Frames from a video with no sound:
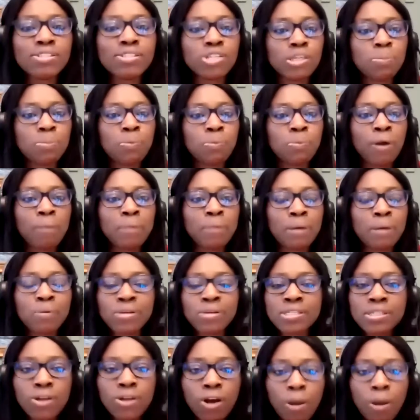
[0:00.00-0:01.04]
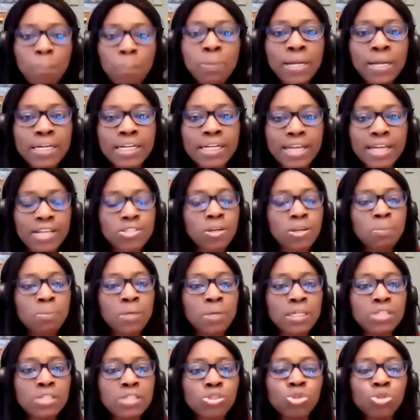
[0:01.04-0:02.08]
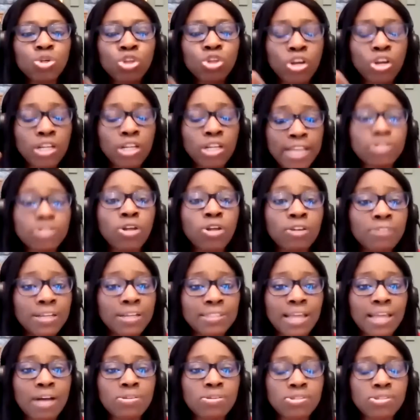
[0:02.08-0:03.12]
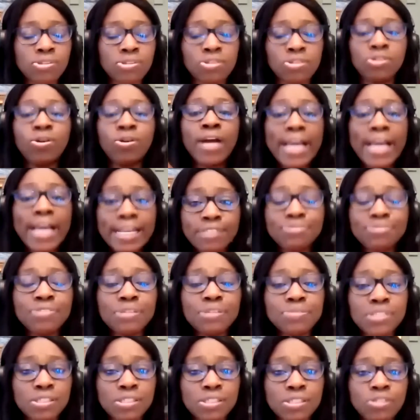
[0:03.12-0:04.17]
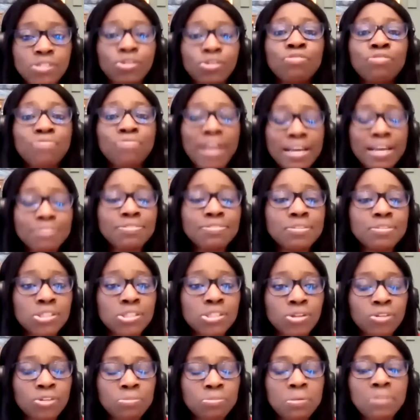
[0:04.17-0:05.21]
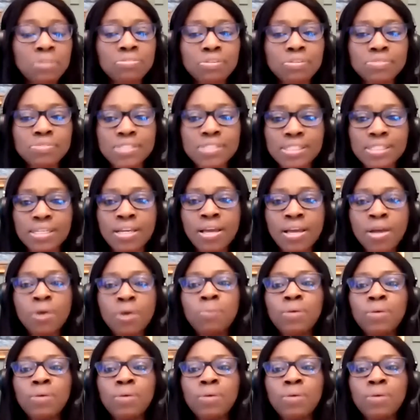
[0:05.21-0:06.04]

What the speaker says: to the problem or still complaining that somebody took your 800,000, your 850, your 550, your 350,